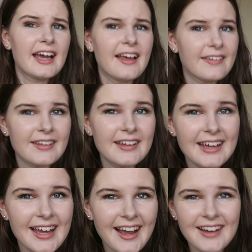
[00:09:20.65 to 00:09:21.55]

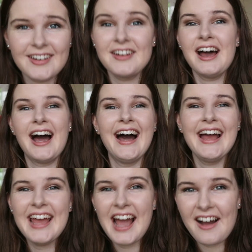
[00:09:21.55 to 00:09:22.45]
I don't know
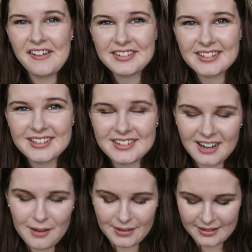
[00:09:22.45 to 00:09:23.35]
how else to
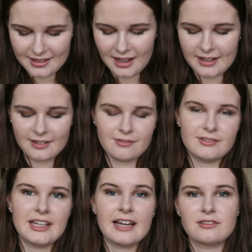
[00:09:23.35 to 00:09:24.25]
describe this. Like,
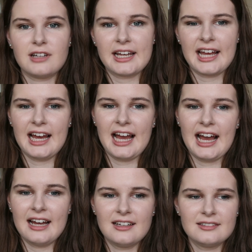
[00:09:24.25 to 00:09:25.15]
for the actual, like,
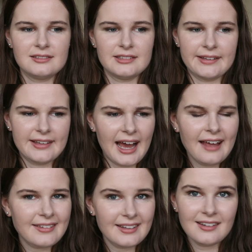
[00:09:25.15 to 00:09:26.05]
is it
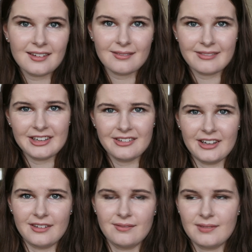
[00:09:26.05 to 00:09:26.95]
acid? I don't
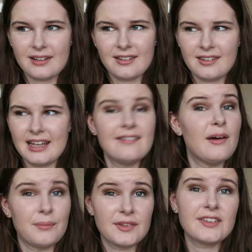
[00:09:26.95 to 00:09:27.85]
know. Like,
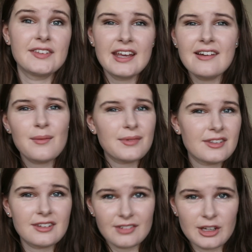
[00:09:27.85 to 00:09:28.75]
serums
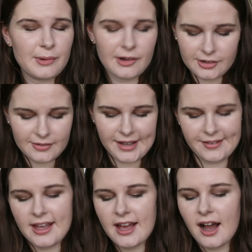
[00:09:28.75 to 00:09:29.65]
and stuff that you put on your face.
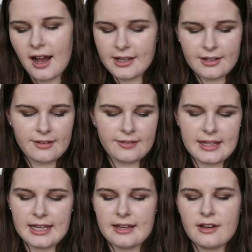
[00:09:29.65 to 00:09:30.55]
I use
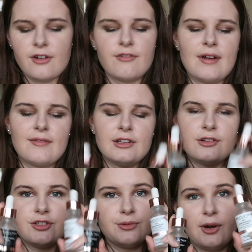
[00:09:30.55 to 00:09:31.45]
the
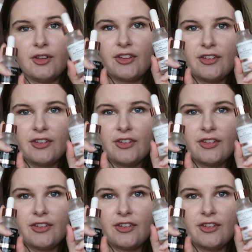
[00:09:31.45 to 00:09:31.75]
Revolution ones.